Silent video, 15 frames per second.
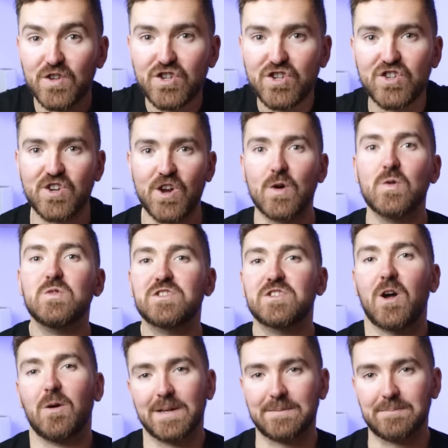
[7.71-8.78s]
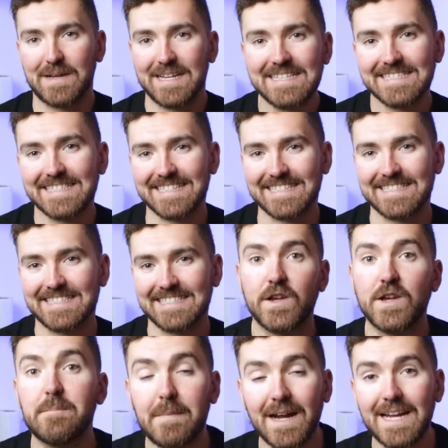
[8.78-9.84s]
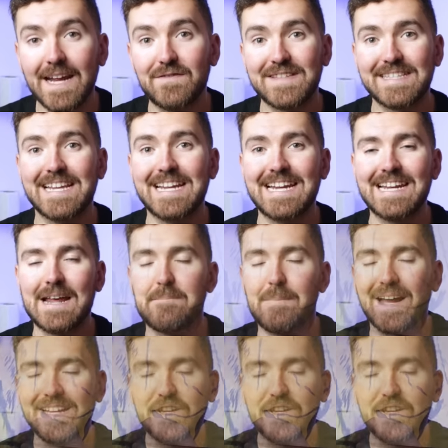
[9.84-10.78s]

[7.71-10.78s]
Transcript: show-stopping pieces. You might have seen my